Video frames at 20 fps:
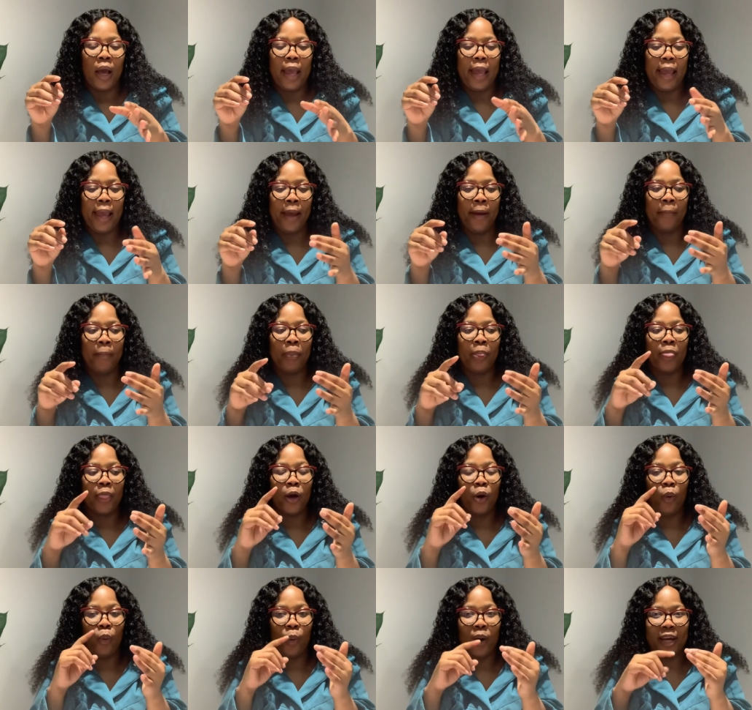um,
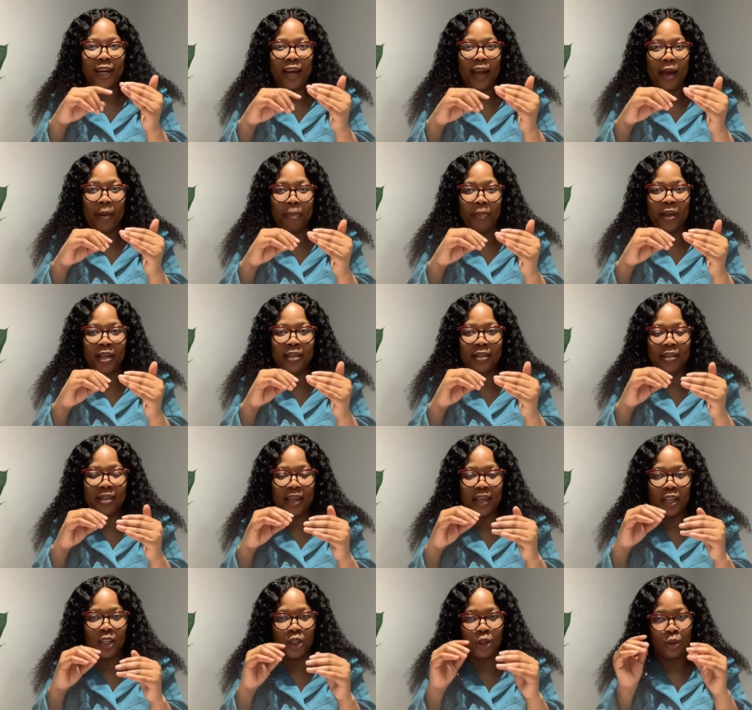what happens
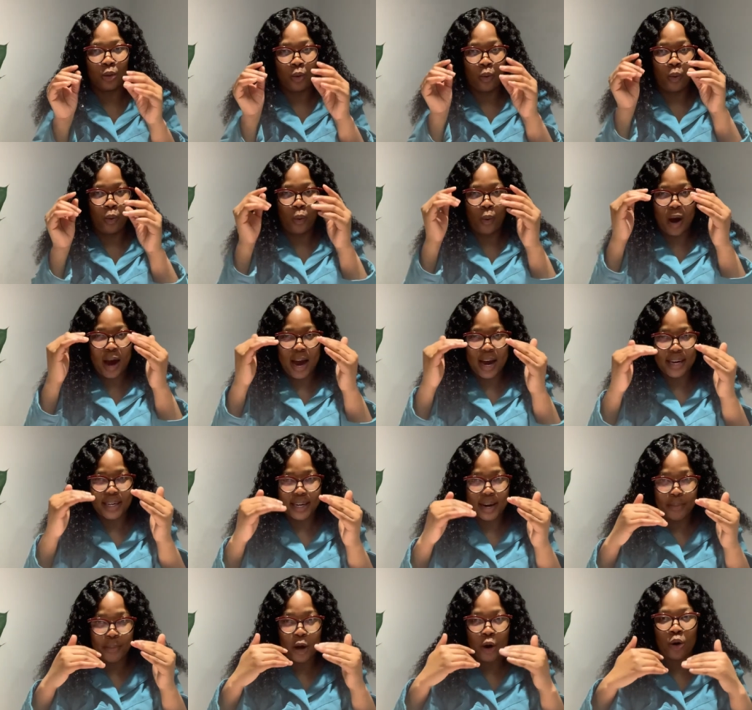is
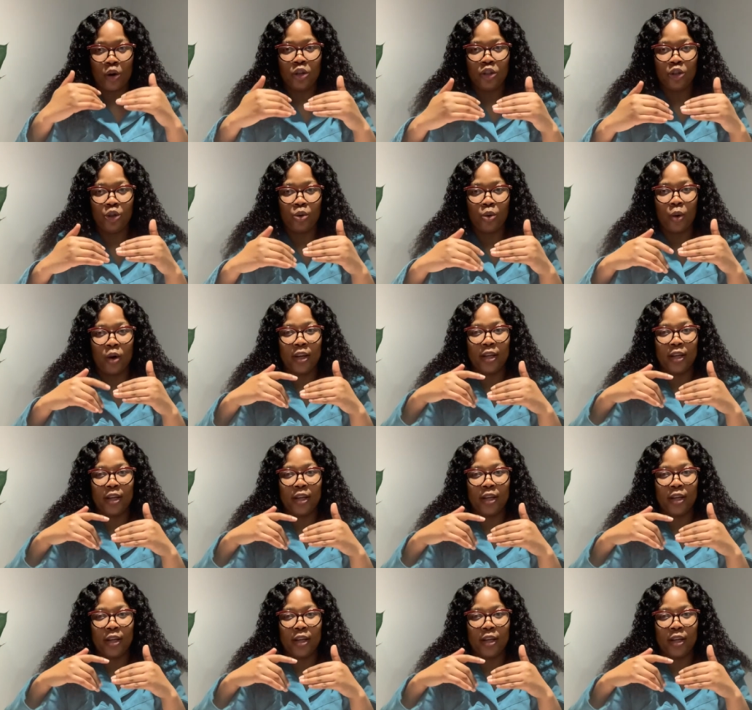waraba audio